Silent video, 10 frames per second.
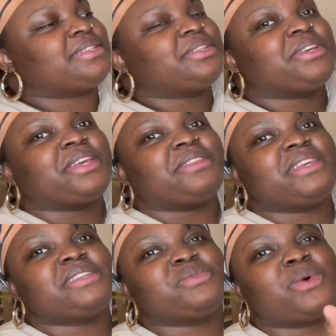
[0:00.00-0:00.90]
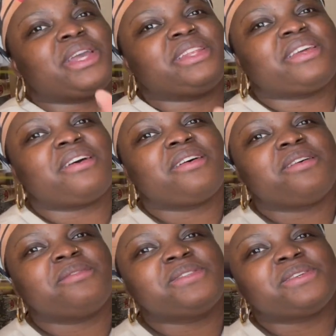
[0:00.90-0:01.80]
look at these white
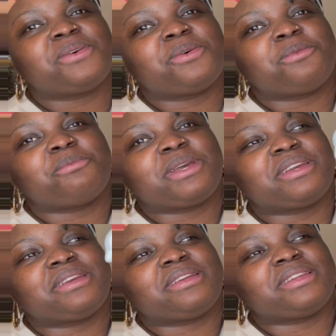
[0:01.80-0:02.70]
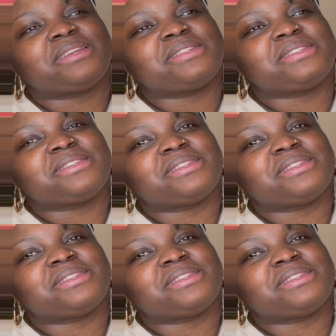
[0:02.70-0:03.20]
doves. Oh my goodness,